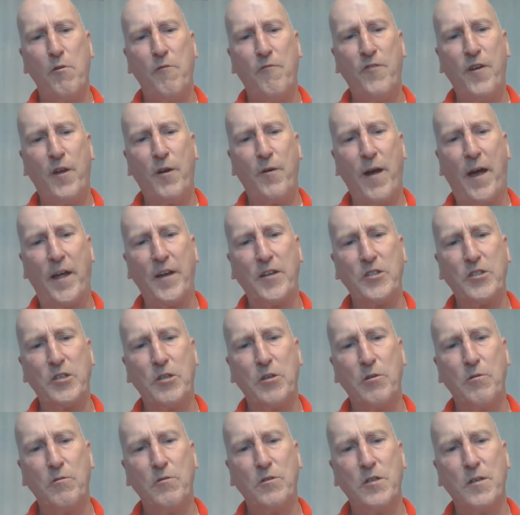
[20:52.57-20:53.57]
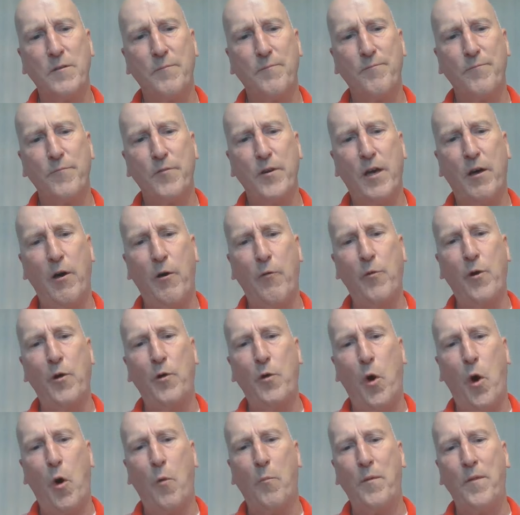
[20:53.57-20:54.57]
figger out a solution. Well,
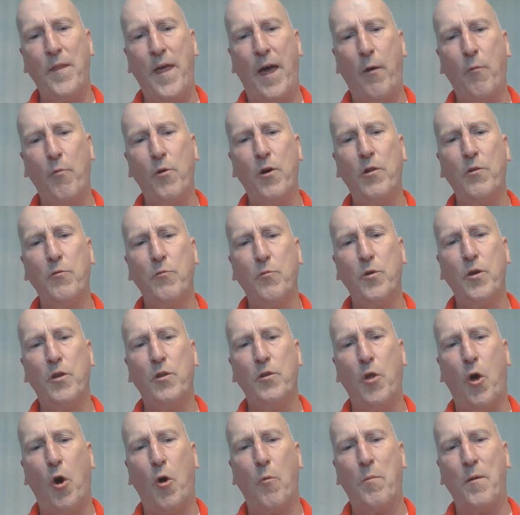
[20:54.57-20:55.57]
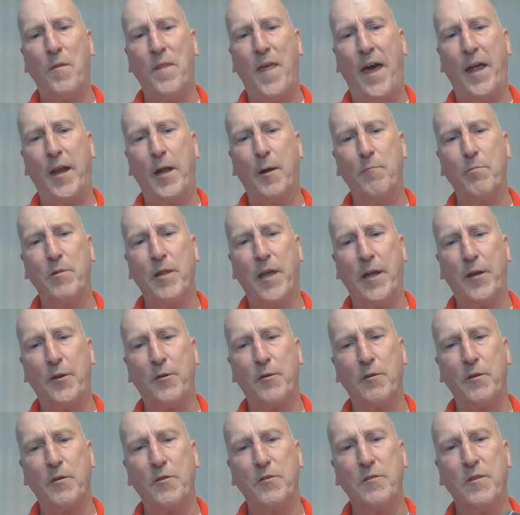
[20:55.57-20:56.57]
we'll open that. We'll open that up
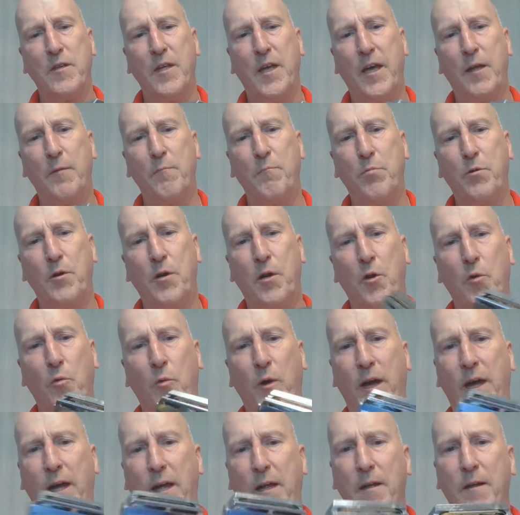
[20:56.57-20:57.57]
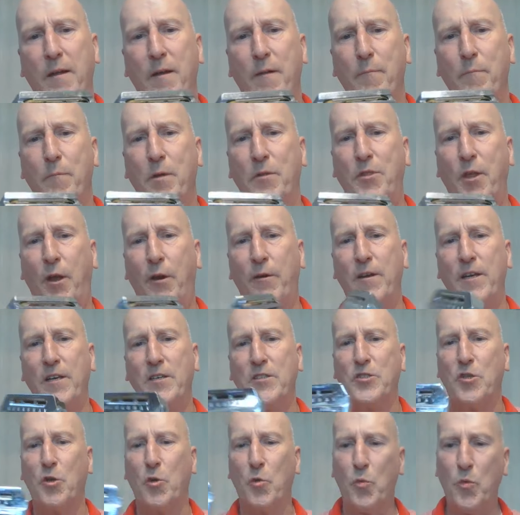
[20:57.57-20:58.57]
later and put it away. But there it
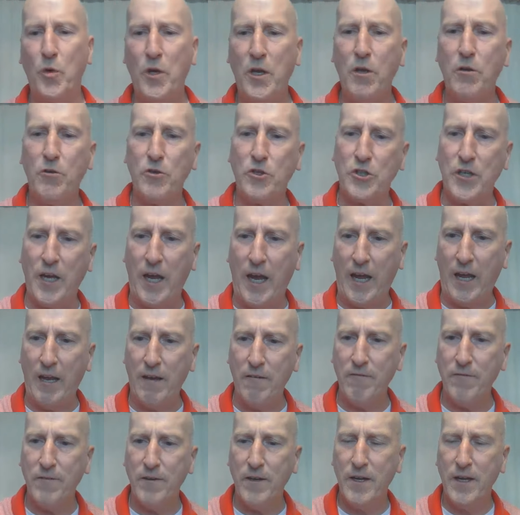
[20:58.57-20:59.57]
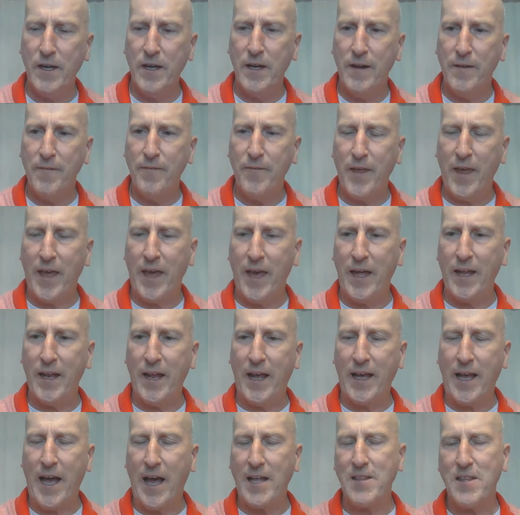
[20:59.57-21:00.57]
is, the Real Shave. And
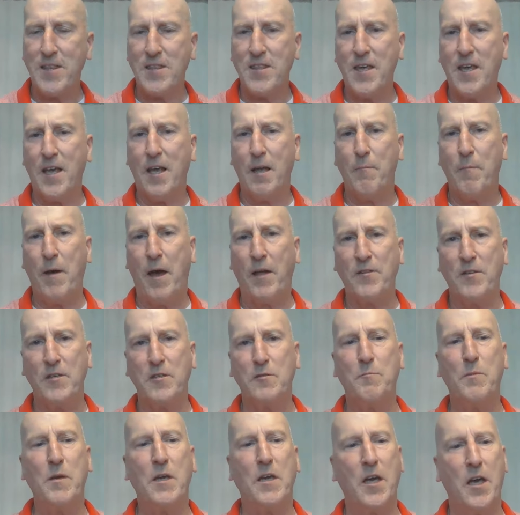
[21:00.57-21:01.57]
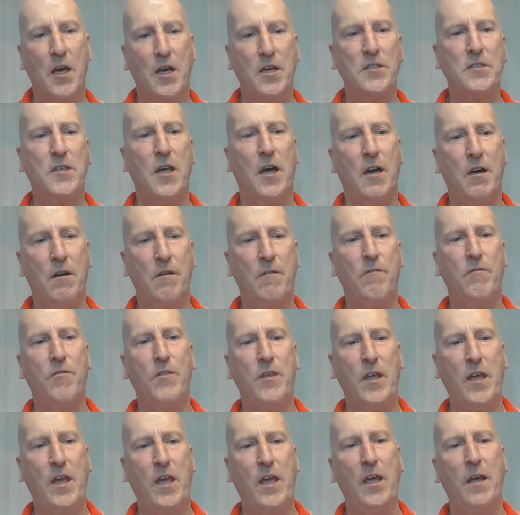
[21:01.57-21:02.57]
I got to thinking about this because of
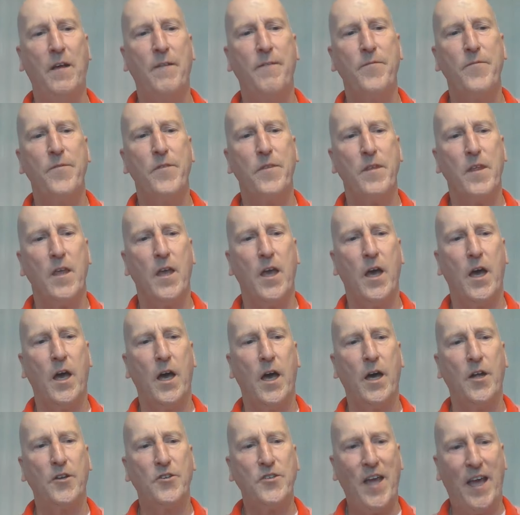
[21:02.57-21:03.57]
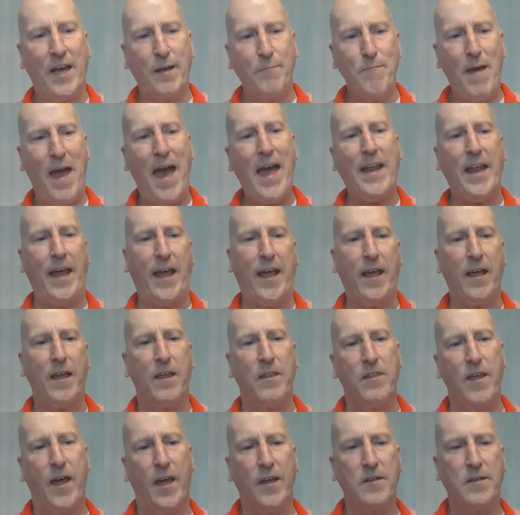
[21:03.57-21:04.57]
the Techmatic
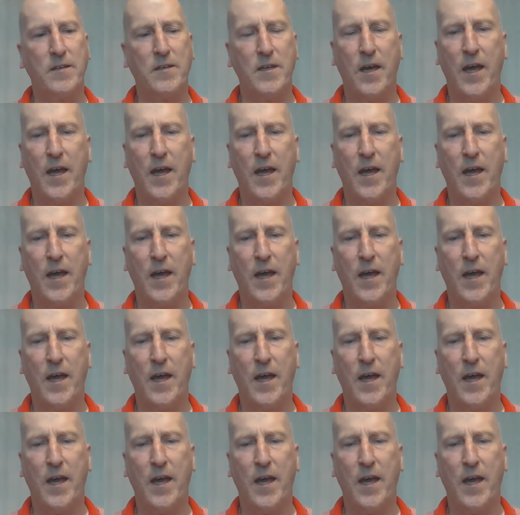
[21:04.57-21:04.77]
that